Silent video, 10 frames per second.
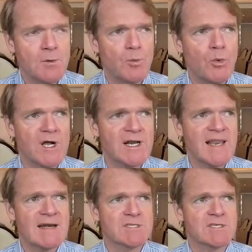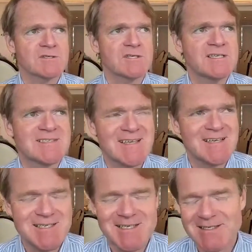what clarity, because I said
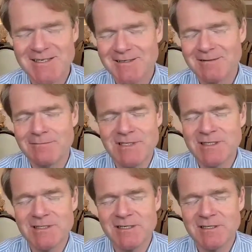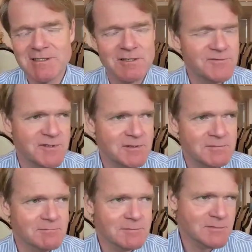you need to set yourself an
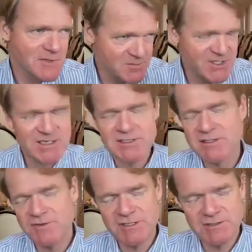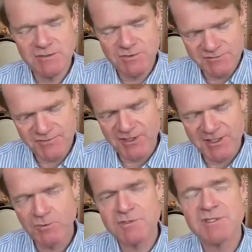objective. You need to
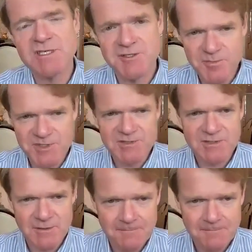define what success means.